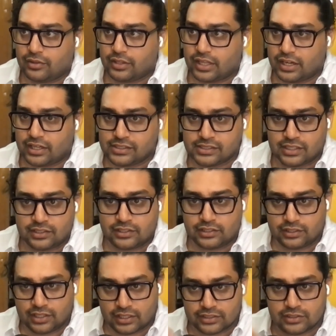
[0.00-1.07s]
there is a
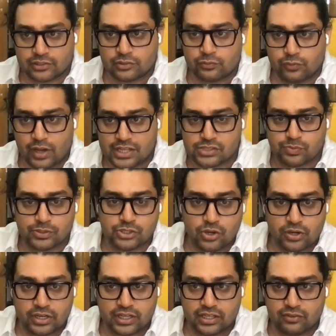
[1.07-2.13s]
ton on vast
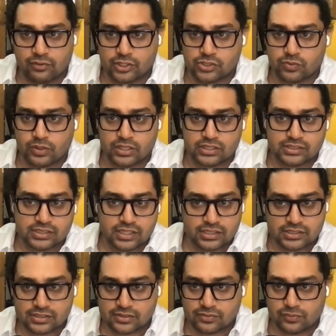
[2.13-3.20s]
majority which will
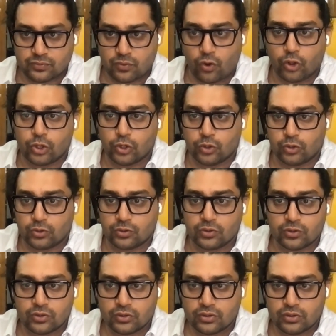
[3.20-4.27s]
just follow
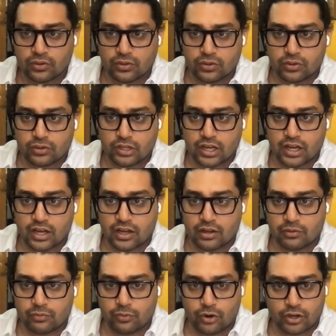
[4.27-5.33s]

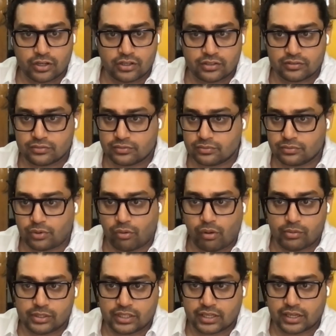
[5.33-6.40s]
uh, what
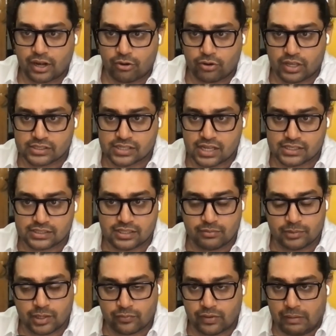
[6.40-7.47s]
probably the crowd has asked
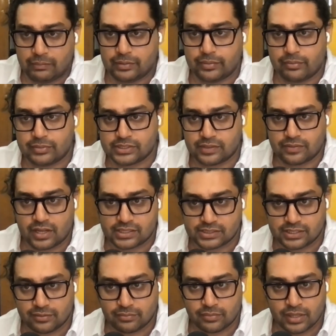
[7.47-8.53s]
them, their family members have
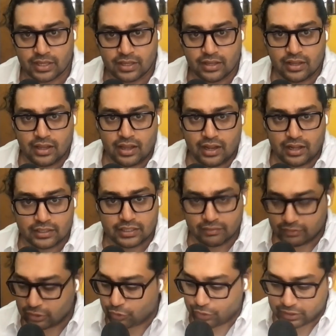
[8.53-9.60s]
asked them. Uh,
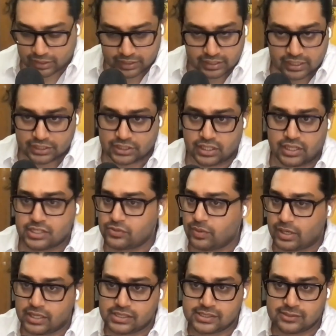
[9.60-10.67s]
they will go in a direction. It's
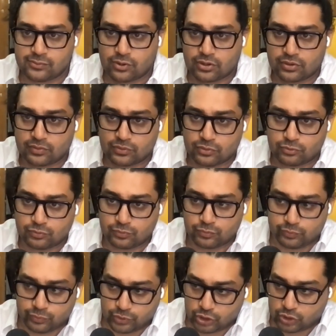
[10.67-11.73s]
very easy for
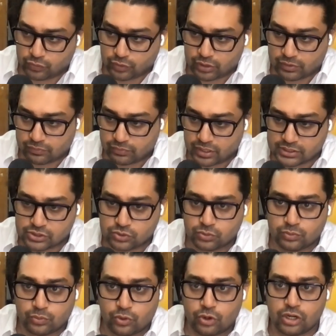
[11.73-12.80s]
you know for us
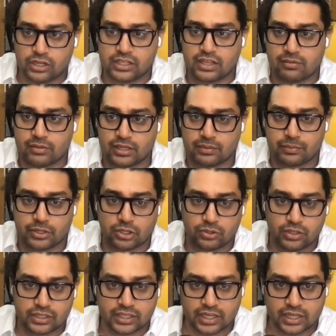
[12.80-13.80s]
to mold them in a particular